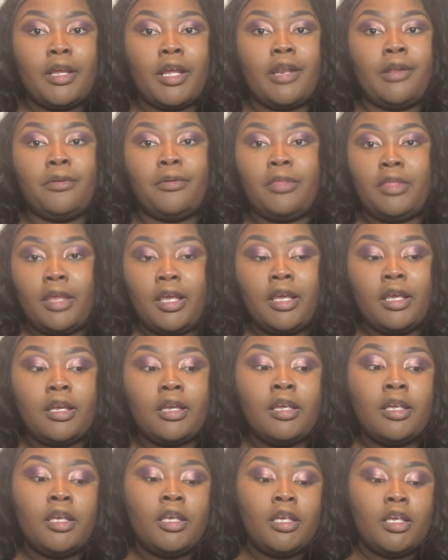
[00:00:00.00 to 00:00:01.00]
I don't think
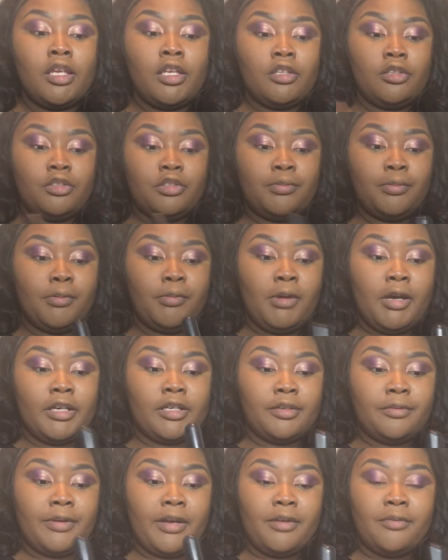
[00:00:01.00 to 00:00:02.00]
you should be
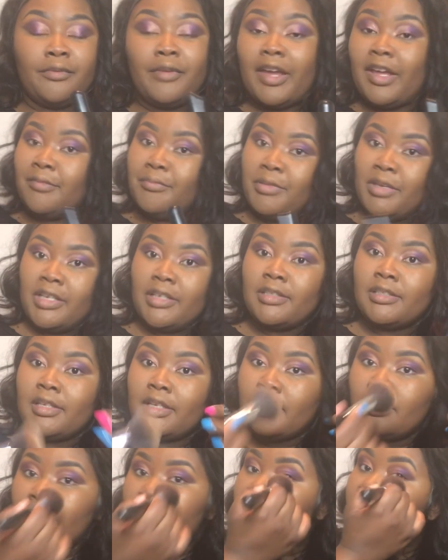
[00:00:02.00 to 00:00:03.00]
walking around red, because
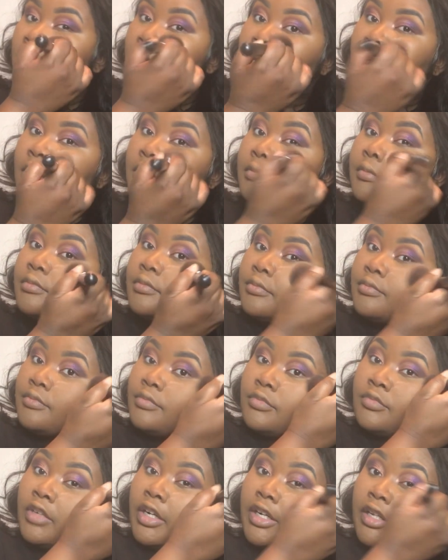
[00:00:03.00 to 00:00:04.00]
then, you know,
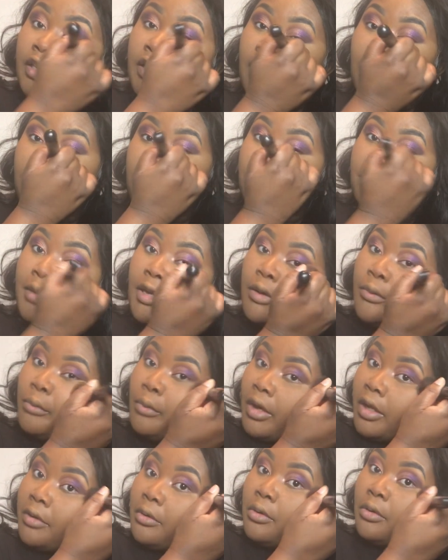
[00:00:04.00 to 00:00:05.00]
red and yellow make what?